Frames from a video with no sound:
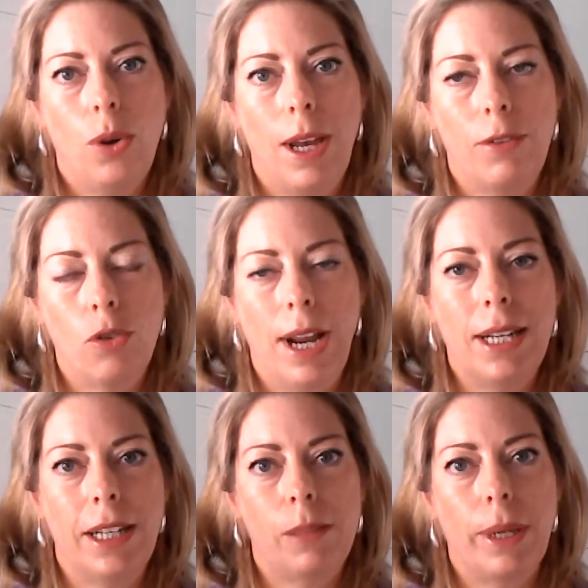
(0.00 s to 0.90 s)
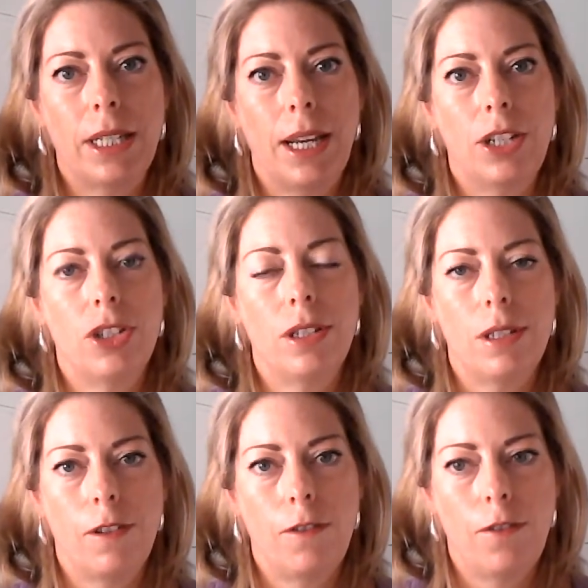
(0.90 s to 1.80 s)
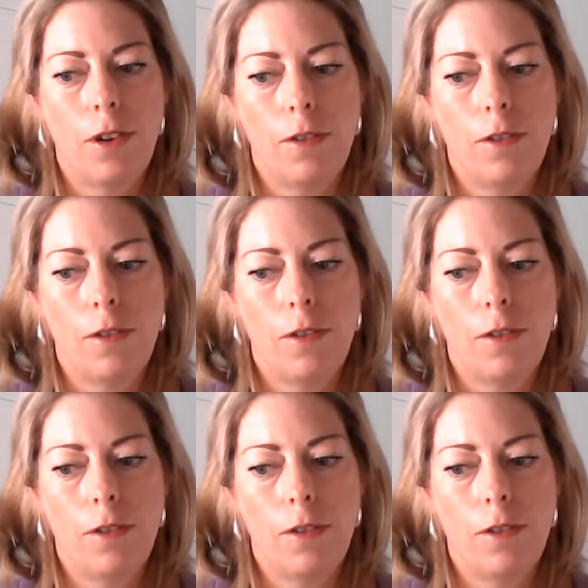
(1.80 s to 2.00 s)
have grand expectations of